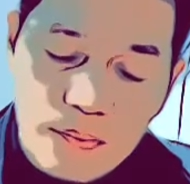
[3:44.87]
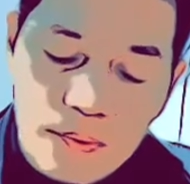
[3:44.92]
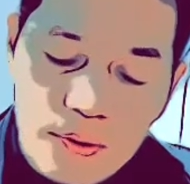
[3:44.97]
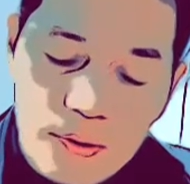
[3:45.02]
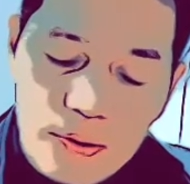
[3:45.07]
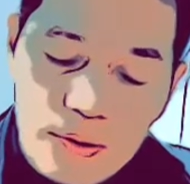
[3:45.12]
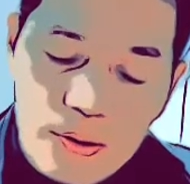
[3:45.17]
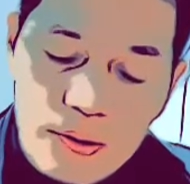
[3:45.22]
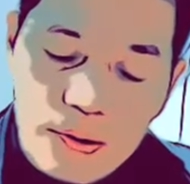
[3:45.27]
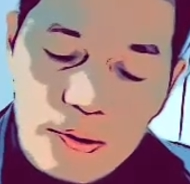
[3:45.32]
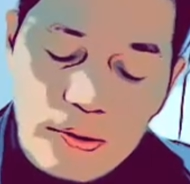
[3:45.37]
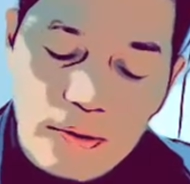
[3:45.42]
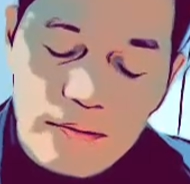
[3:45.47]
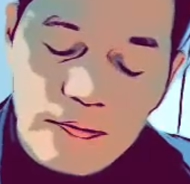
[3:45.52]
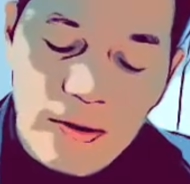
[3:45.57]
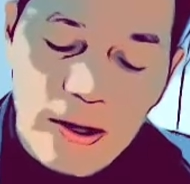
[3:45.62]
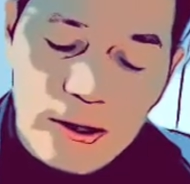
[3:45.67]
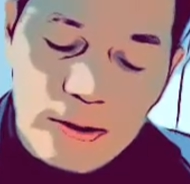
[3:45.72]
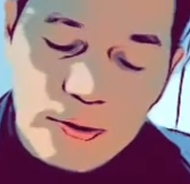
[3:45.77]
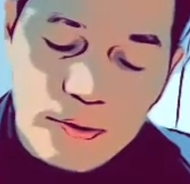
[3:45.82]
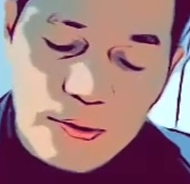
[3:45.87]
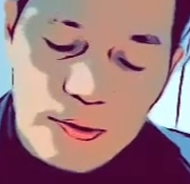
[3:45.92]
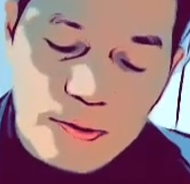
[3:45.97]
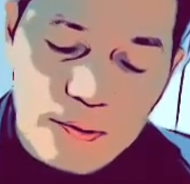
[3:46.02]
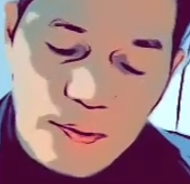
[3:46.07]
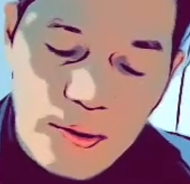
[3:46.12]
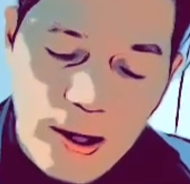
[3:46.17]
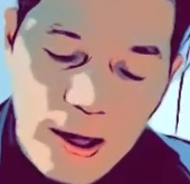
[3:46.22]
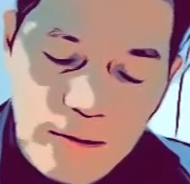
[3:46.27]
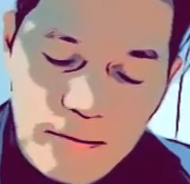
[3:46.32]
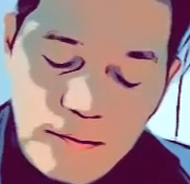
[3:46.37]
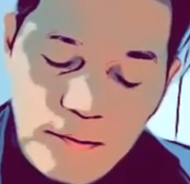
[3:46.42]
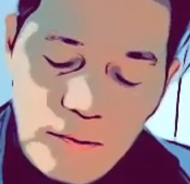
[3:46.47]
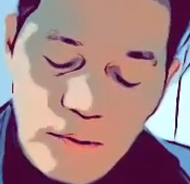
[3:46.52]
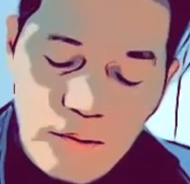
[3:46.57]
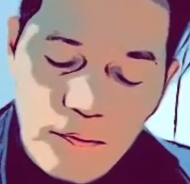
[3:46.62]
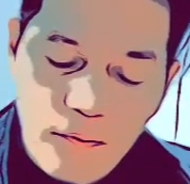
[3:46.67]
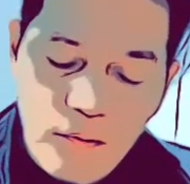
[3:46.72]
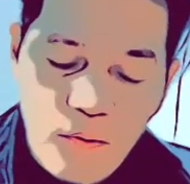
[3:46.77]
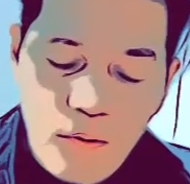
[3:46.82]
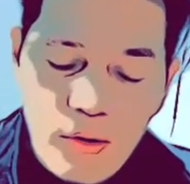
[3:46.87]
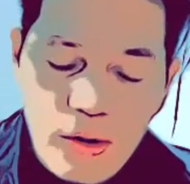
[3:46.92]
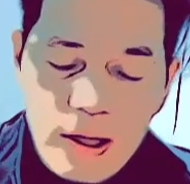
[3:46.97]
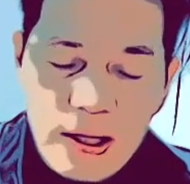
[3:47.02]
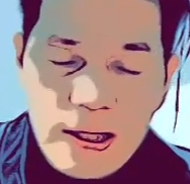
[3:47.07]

So the factors we have for 4 is